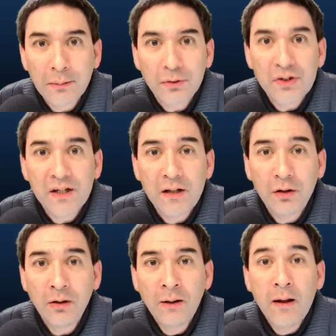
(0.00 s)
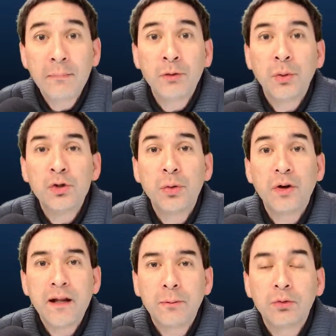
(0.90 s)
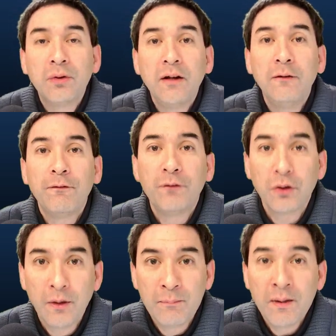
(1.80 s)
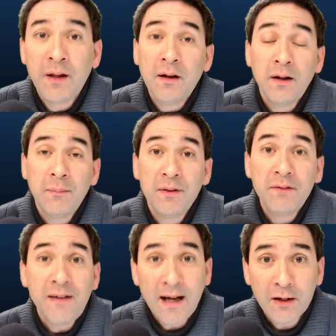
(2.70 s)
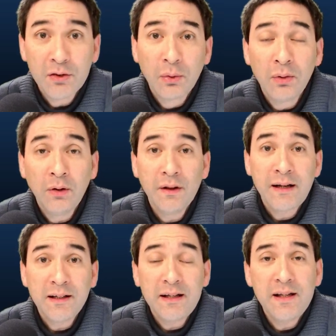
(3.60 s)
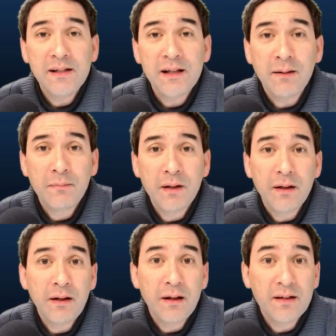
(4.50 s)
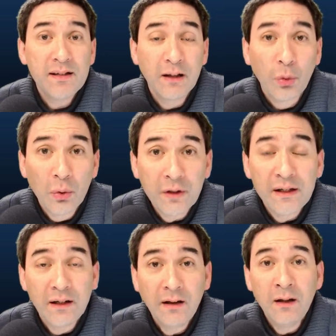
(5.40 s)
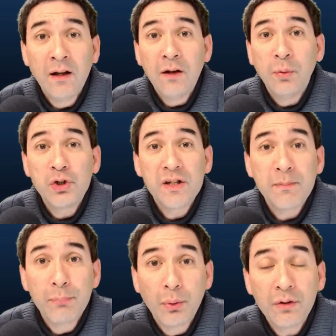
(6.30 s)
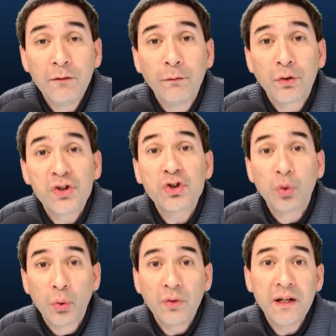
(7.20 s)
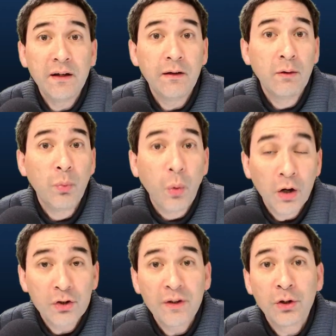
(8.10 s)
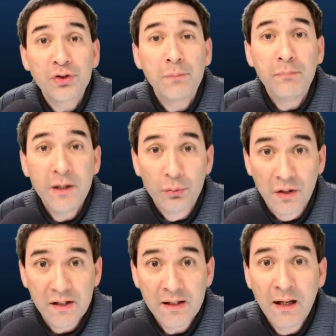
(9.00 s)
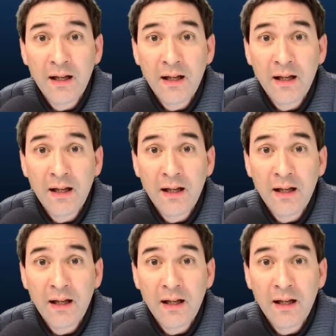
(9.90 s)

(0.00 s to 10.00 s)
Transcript: to see here, but which we're able to infer. Um, the vacuole, that is um, a cell organelle, which is important for storing uh, water and also minerals.